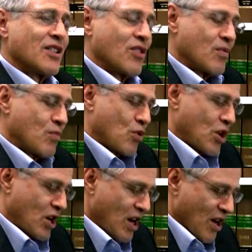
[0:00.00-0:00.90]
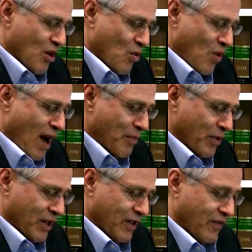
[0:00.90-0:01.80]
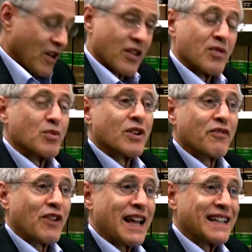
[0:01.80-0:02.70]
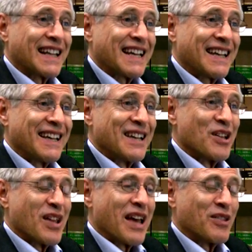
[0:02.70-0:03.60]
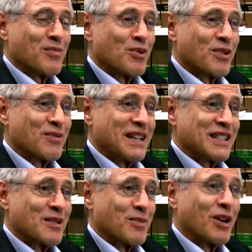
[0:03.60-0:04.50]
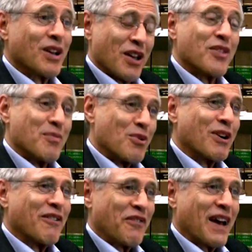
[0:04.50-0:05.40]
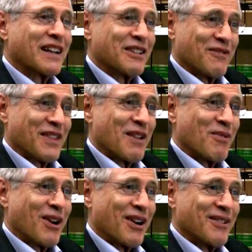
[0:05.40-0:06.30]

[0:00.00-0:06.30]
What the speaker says: the more cooperative, the more friendly, and the more reasonable, the more effective they were.